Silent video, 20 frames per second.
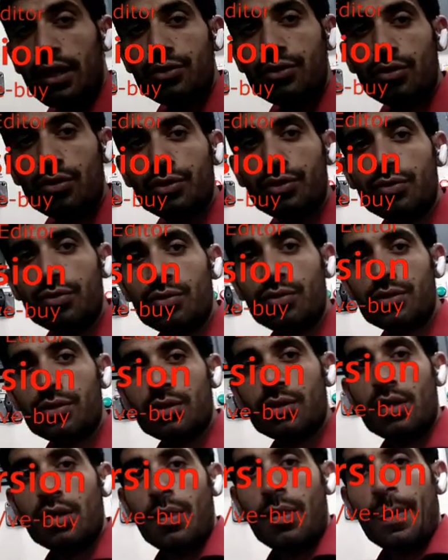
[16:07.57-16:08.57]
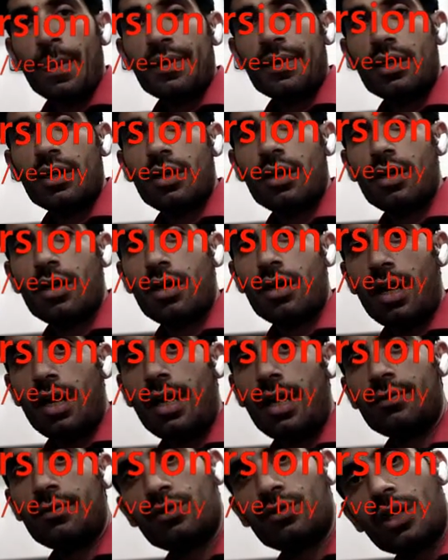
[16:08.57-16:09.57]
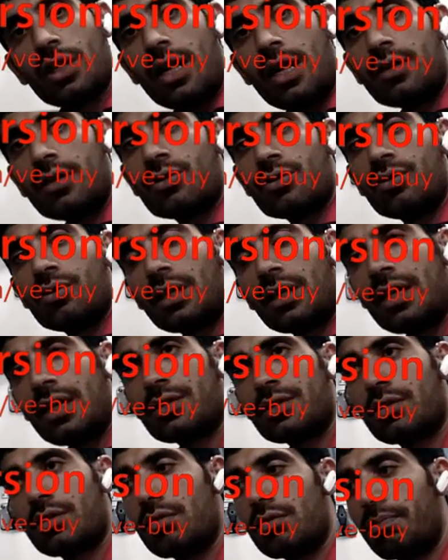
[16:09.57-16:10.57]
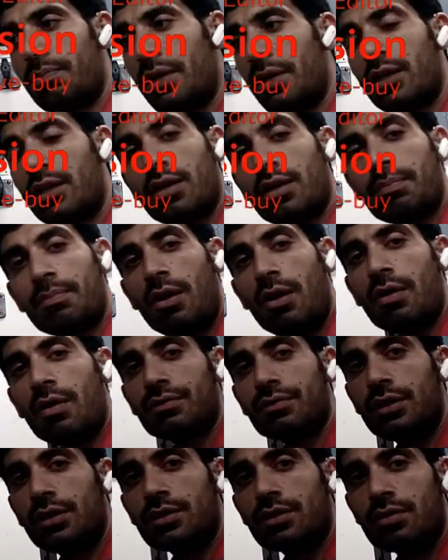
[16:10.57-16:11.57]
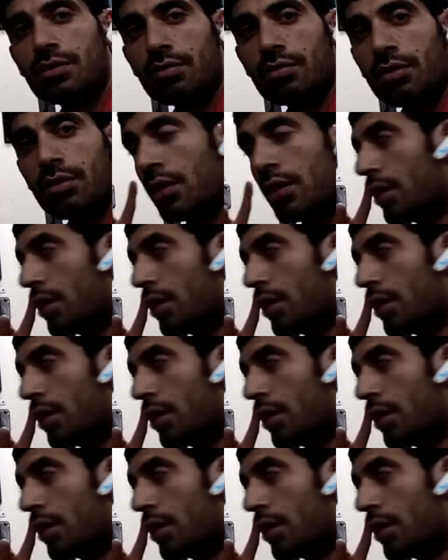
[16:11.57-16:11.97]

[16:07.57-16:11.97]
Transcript: also use and we also test pickup of this